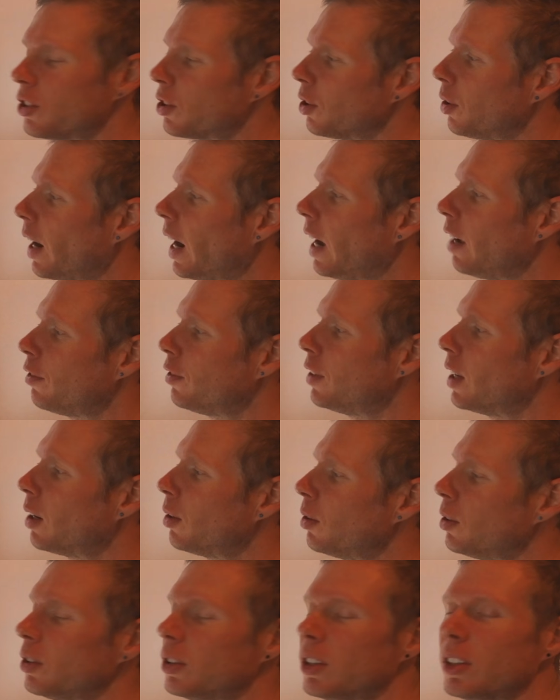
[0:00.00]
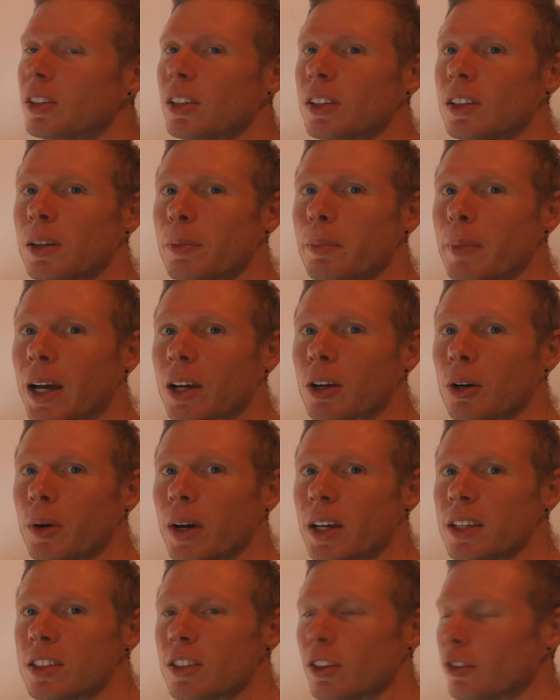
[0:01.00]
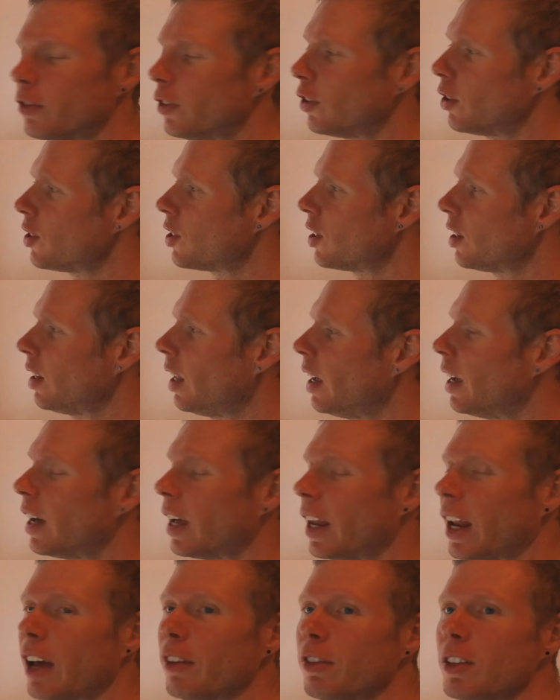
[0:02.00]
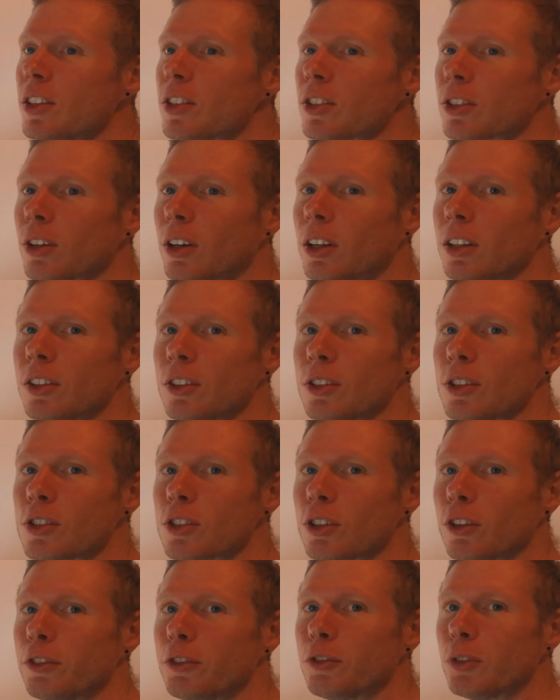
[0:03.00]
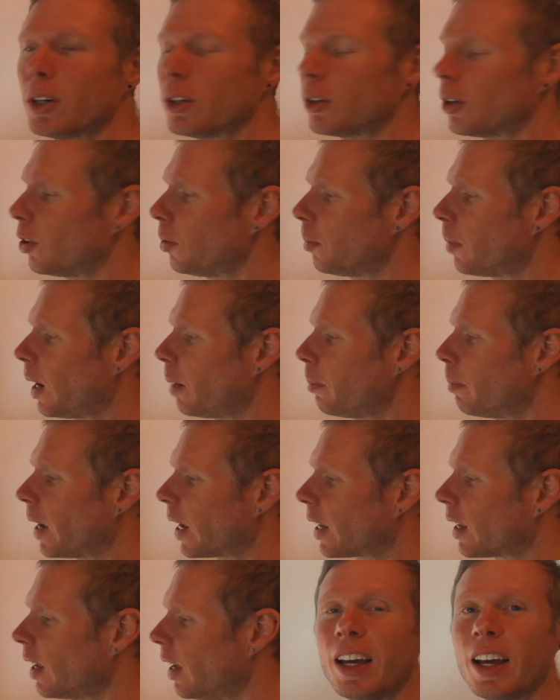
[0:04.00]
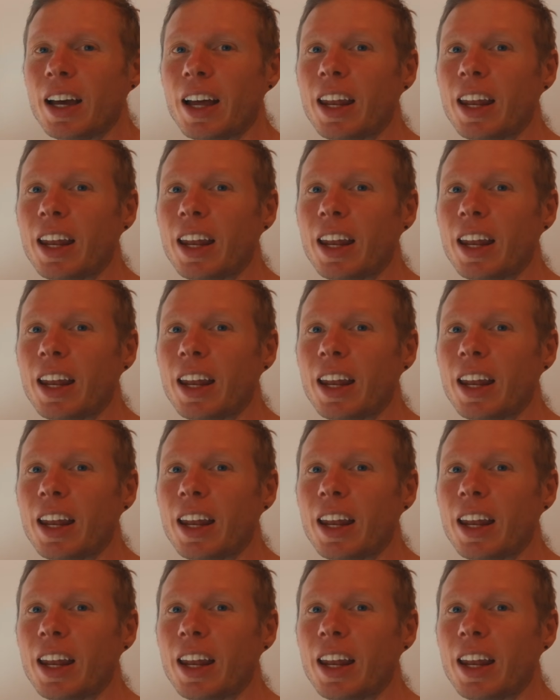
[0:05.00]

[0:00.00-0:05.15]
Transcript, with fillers: So I've downloaded the macOS version and I've installed the software on my Mac.